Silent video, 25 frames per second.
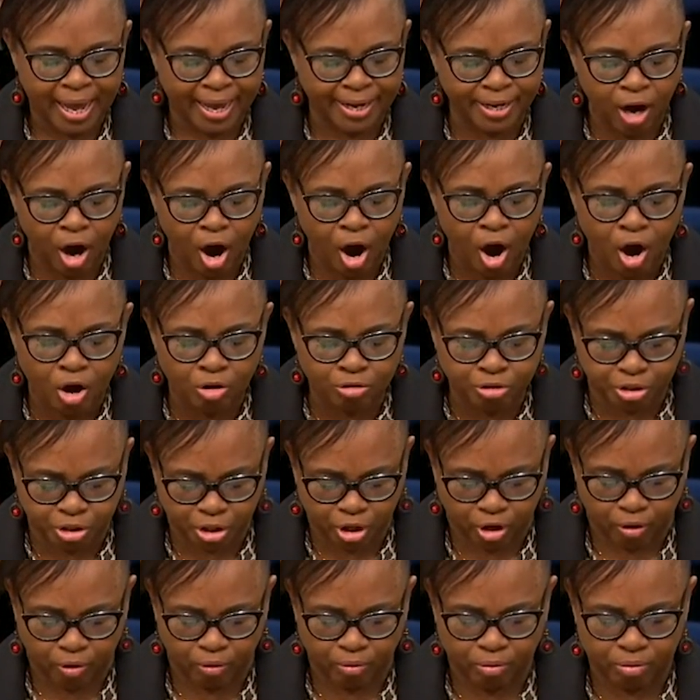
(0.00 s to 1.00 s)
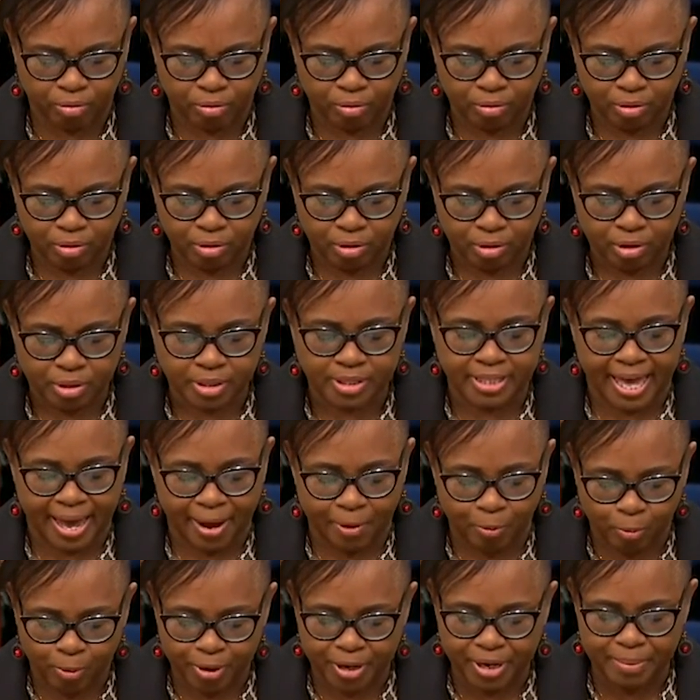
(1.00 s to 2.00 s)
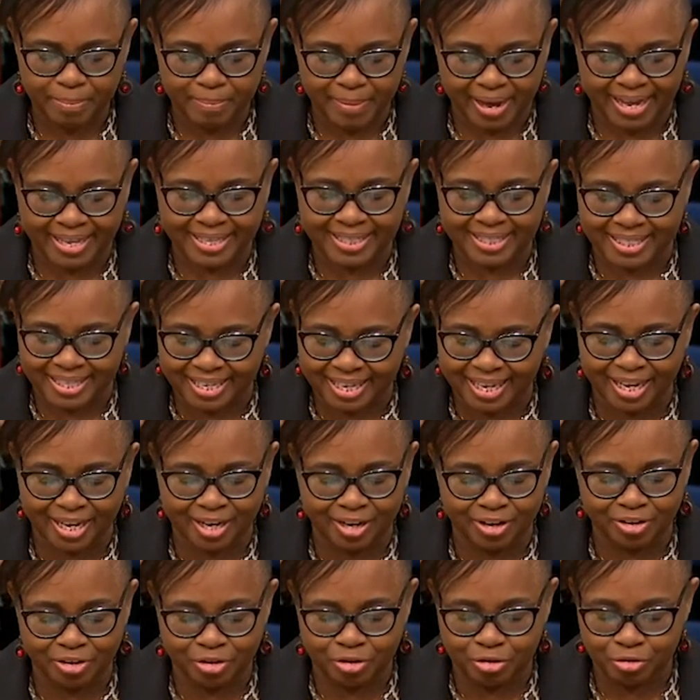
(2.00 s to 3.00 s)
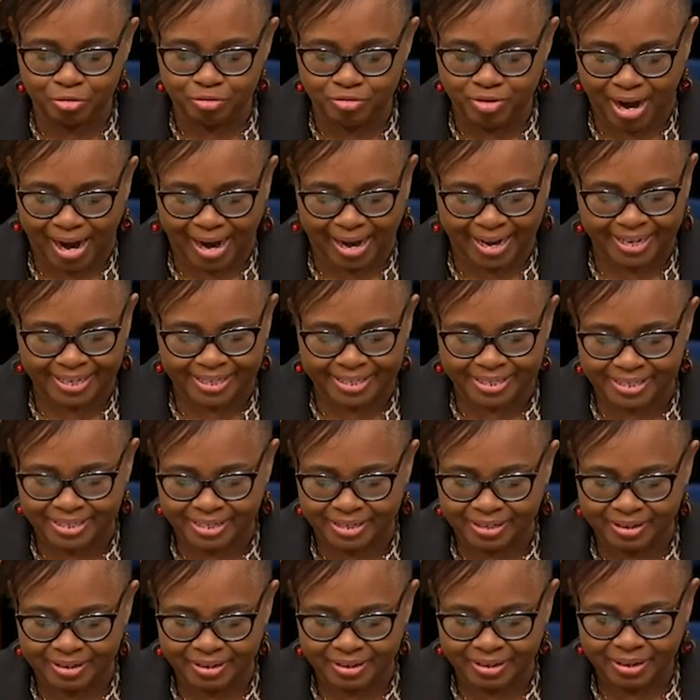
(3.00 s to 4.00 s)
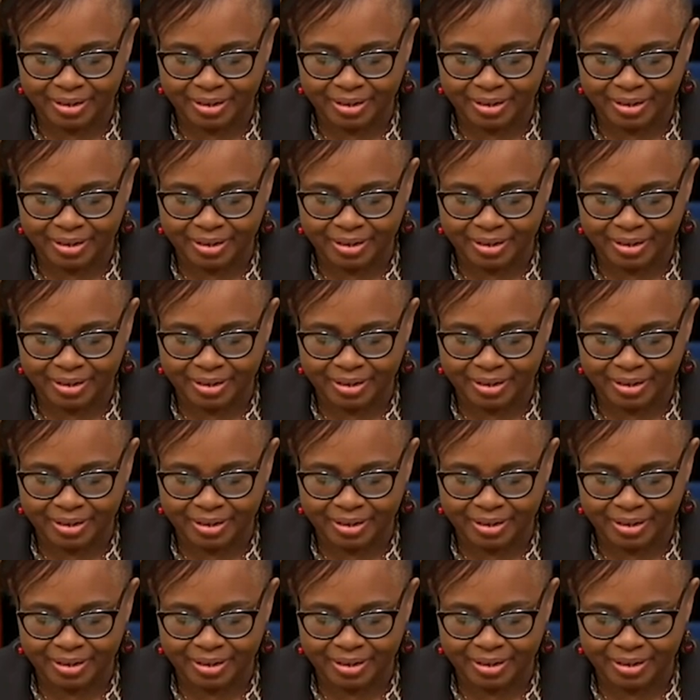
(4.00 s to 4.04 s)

And also that we may then unite